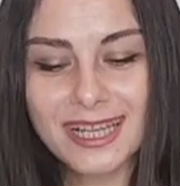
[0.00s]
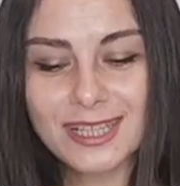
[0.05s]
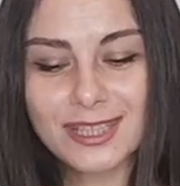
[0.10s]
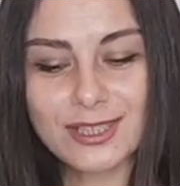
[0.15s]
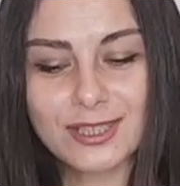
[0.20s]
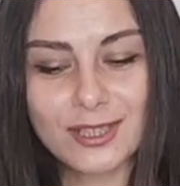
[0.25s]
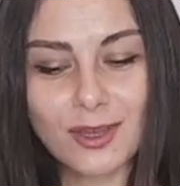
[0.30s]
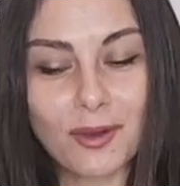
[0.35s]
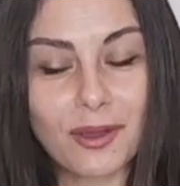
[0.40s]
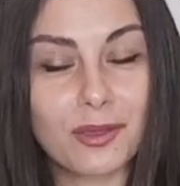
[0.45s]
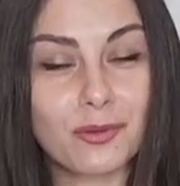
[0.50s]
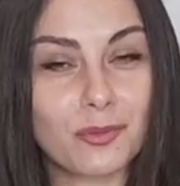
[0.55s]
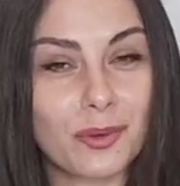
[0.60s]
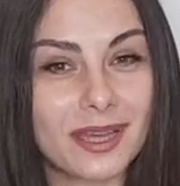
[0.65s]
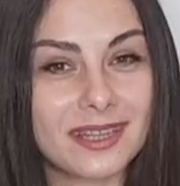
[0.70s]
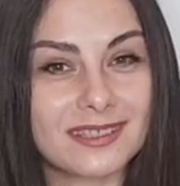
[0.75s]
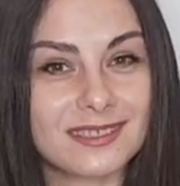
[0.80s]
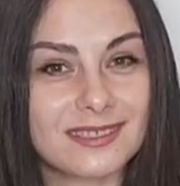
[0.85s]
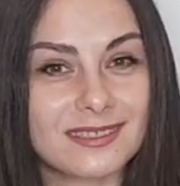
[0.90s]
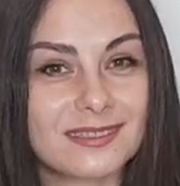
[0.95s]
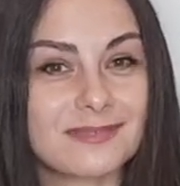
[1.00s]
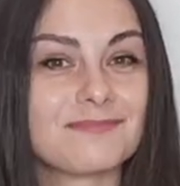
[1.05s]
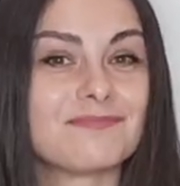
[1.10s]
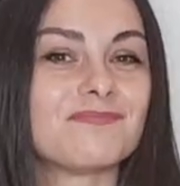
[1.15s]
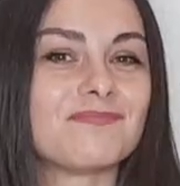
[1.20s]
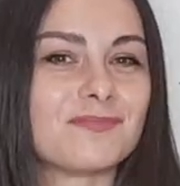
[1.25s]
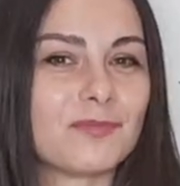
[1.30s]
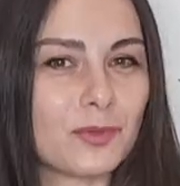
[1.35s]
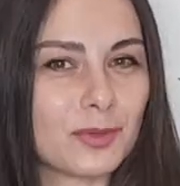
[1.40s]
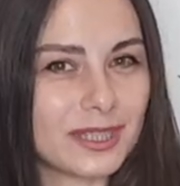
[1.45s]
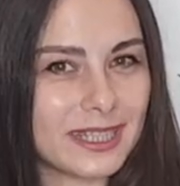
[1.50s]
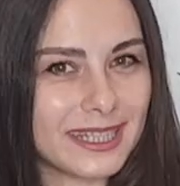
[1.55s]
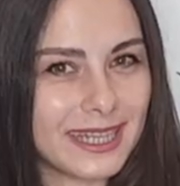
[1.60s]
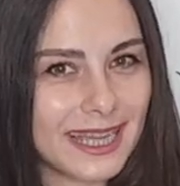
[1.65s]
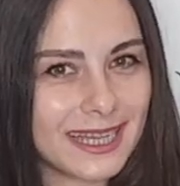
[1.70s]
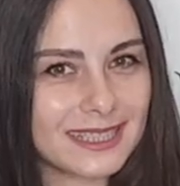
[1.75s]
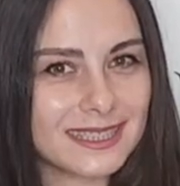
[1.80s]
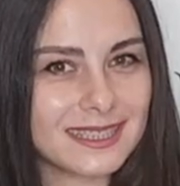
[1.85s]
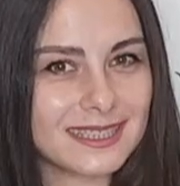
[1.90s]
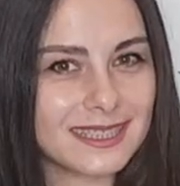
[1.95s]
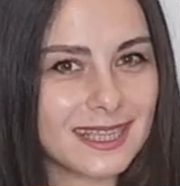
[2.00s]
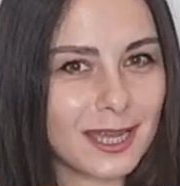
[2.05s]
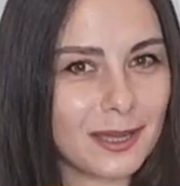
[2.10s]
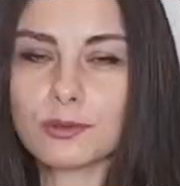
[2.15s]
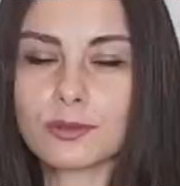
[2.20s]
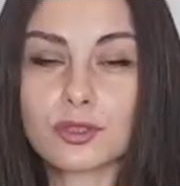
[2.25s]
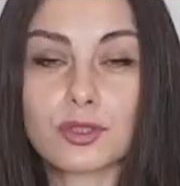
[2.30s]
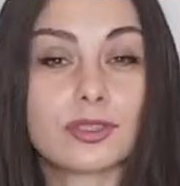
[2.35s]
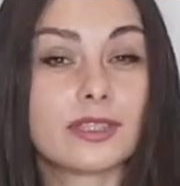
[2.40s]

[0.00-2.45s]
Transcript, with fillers: So I went with the next step.